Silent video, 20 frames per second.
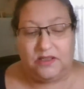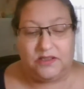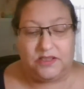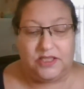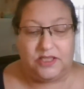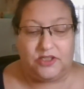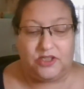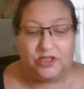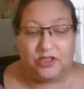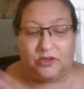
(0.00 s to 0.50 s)

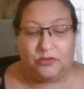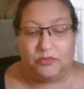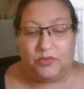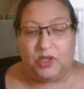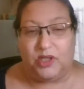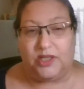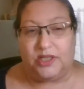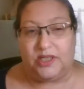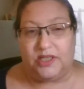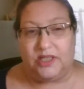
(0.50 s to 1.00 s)
Digital
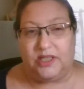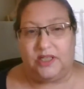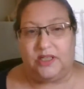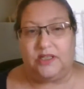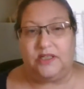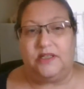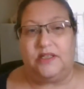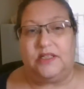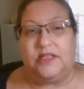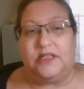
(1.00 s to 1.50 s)

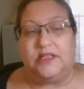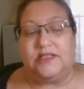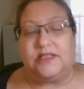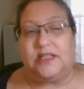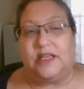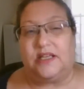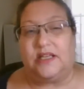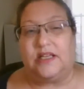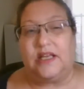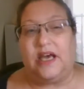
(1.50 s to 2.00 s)
marketing and things
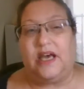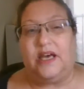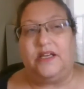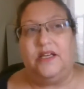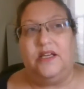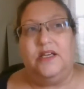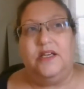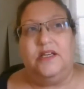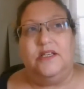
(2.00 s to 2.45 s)
like that.